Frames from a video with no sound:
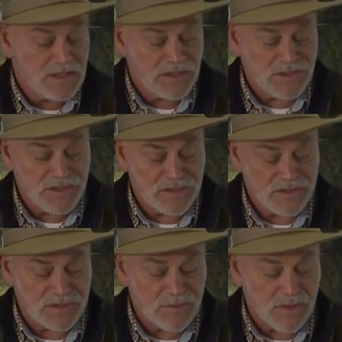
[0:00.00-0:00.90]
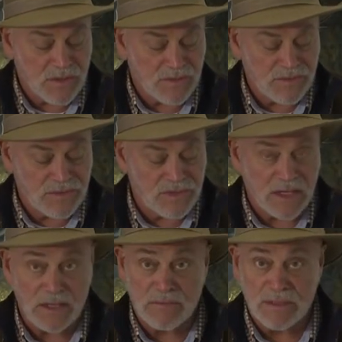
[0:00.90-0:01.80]
shoes to walk through the
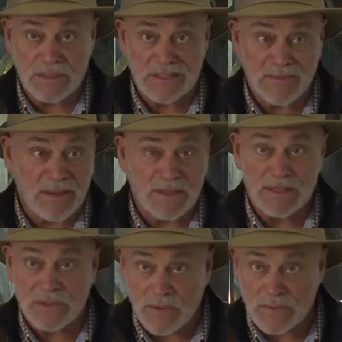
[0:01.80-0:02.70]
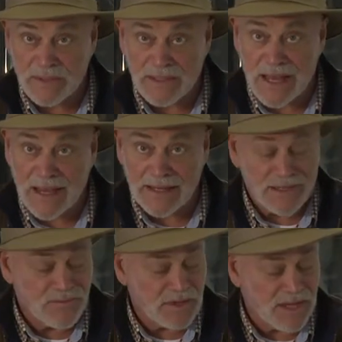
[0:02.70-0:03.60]
jungle because there might be a scorpion
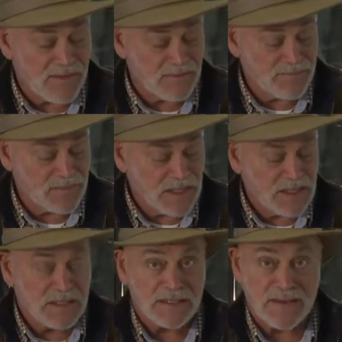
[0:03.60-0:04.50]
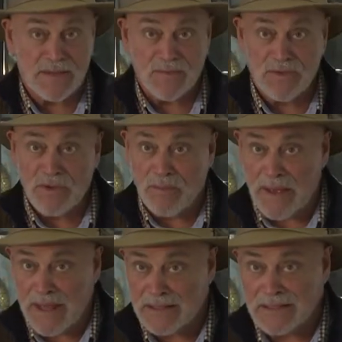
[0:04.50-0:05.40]
hiding in one of them. Same thing with your
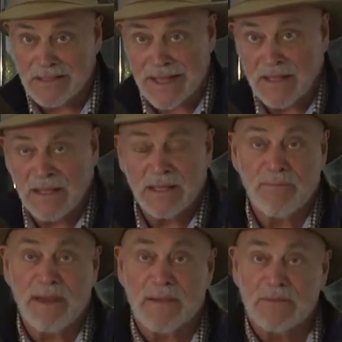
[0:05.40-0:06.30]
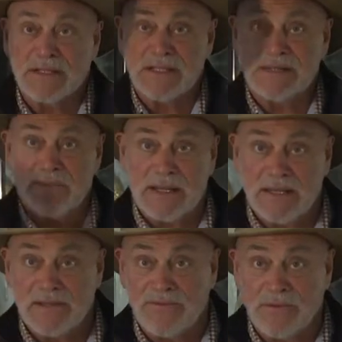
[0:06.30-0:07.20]
pants. Like the bed was
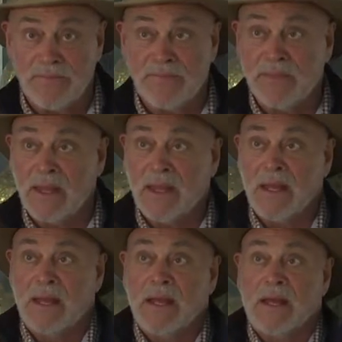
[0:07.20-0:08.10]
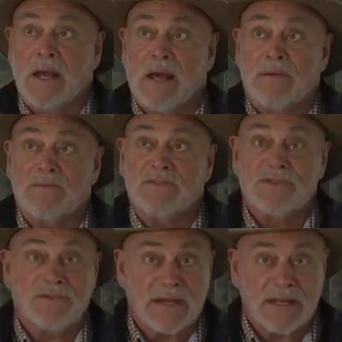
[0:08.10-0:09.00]
suspended from uh,
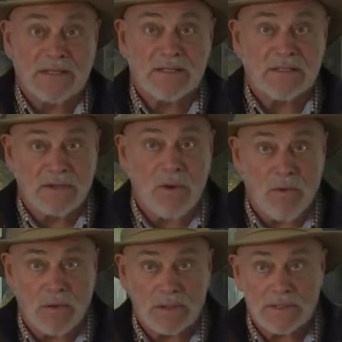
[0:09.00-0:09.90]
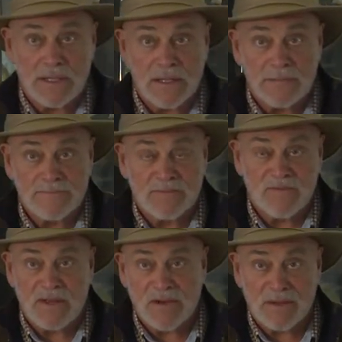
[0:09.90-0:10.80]
strings, cords,
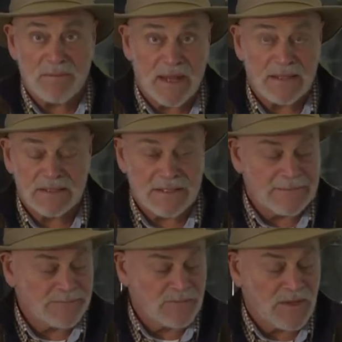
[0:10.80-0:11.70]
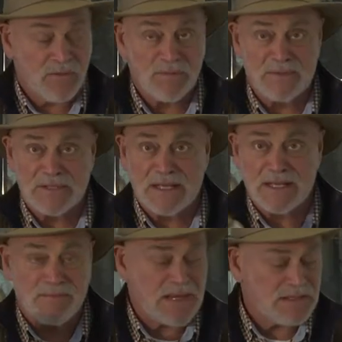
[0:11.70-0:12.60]
floating beds with
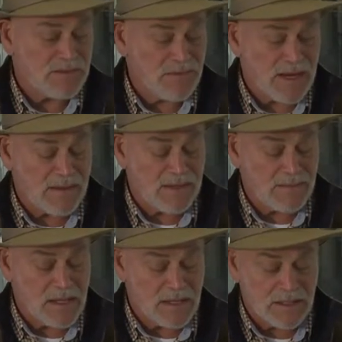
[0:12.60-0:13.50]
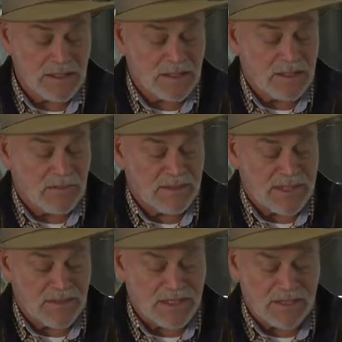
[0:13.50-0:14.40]
mosquito nets around them. But
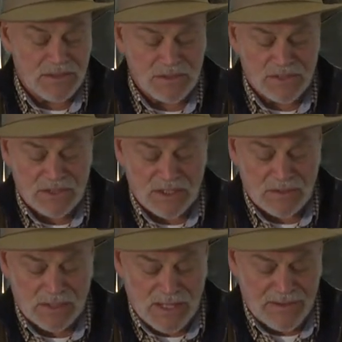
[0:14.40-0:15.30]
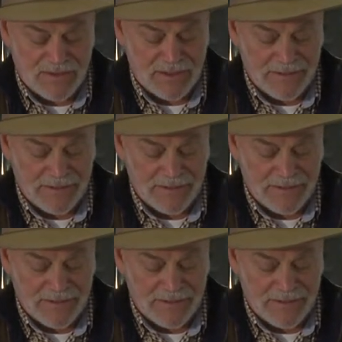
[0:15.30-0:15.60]
that you get used to jungle life.